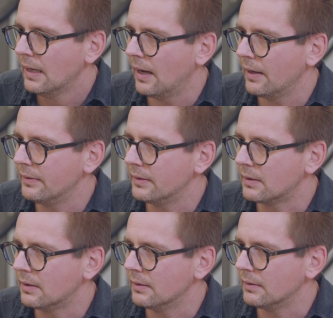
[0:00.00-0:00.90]
and
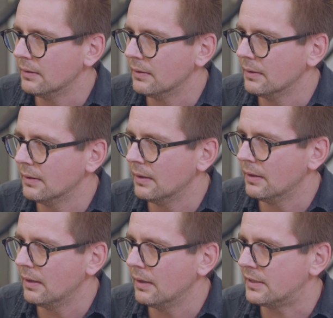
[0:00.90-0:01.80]

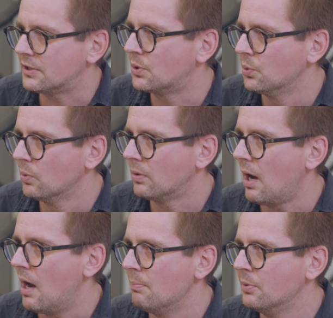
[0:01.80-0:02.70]
the school
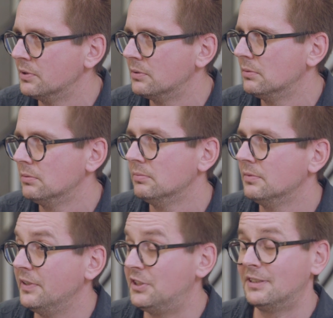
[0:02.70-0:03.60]
campus,
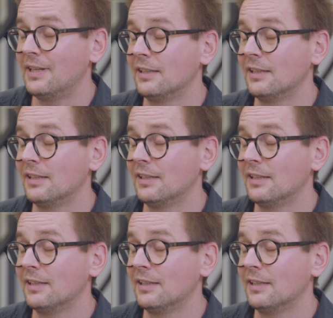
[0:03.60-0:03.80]
which is